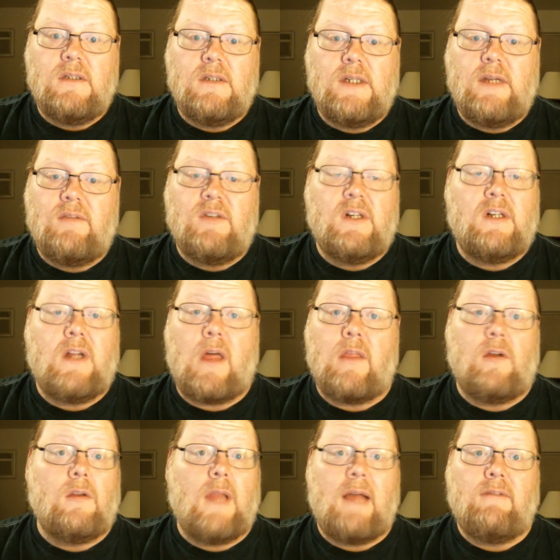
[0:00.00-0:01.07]
another
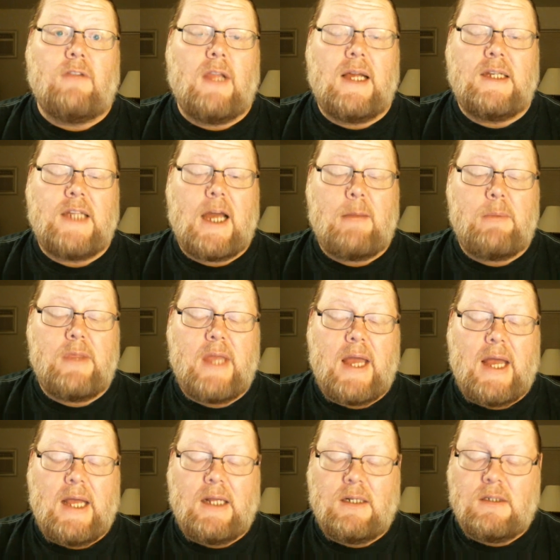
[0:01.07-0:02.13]
level on top of
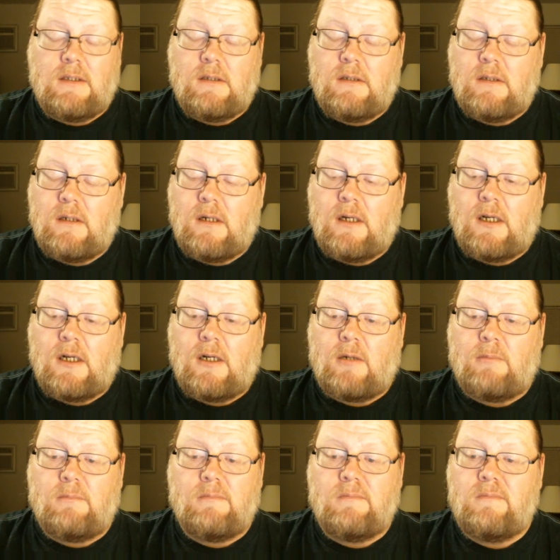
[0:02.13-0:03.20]

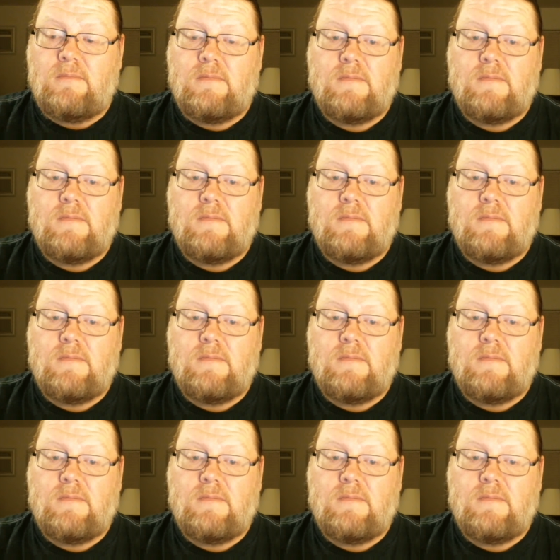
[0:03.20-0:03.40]
that.